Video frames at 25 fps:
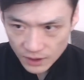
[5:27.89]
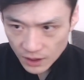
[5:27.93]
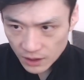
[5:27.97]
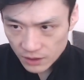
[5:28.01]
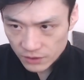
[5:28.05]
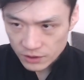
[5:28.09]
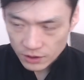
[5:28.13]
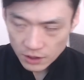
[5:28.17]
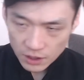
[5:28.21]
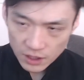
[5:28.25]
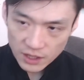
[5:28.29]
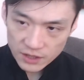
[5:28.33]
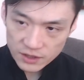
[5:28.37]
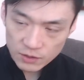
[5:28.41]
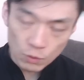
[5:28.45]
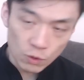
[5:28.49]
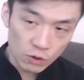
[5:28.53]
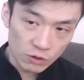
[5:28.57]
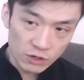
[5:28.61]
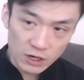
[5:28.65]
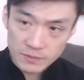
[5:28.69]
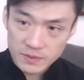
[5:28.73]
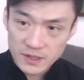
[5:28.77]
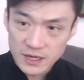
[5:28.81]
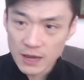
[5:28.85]
the
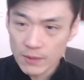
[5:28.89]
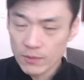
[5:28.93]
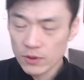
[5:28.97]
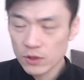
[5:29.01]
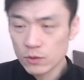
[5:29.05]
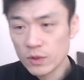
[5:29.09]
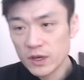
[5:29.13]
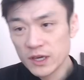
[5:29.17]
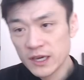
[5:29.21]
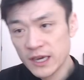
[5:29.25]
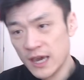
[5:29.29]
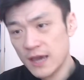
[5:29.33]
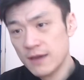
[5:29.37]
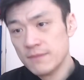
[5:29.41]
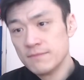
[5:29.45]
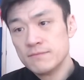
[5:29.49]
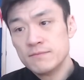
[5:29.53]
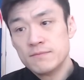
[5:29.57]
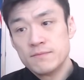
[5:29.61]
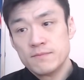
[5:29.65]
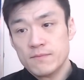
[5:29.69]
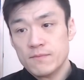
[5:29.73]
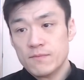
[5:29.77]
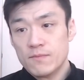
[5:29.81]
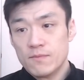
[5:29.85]
rugby game of the weekend,
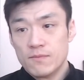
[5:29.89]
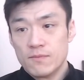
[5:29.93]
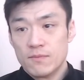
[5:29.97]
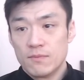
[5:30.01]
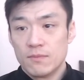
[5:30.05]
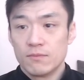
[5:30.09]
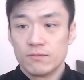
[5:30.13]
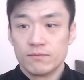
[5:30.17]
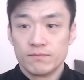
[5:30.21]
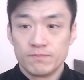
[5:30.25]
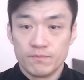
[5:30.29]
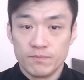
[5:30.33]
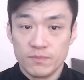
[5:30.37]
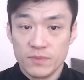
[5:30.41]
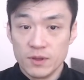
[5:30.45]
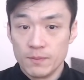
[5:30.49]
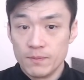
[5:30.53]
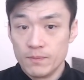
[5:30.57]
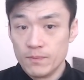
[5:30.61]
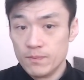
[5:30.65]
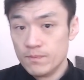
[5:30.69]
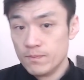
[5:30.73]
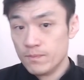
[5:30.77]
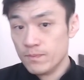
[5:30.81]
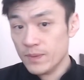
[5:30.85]
the
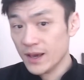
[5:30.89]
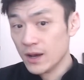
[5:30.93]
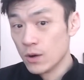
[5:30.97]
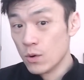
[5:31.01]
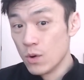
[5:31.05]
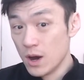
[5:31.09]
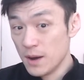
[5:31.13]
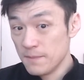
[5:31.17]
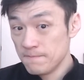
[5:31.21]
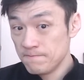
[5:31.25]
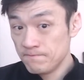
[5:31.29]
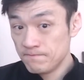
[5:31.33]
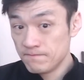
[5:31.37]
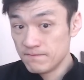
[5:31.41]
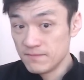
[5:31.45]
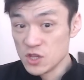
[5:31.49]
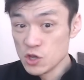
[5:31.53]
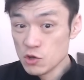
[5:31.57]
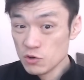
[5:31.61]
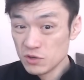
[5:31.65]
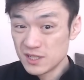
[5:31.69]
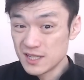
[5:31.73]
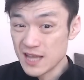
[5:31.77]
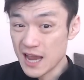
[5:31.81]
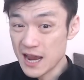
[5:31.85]
big one, new
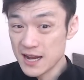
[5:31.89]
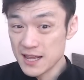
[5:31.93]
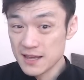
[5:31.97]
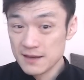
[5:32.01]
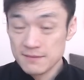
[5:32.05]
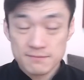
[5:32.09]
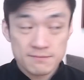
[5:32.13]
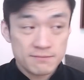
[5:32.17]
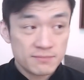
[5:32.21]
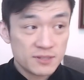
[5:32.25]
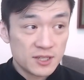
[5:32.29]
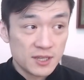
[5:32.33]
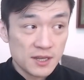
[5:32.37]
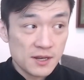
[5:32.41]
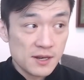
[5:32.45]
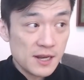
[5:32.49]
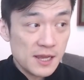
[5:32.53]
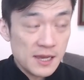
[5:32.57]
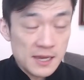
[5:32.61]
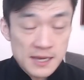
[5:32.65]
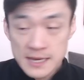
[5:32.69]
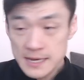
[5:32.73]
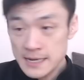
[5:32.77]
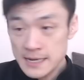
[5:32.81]
stadium, Sydney.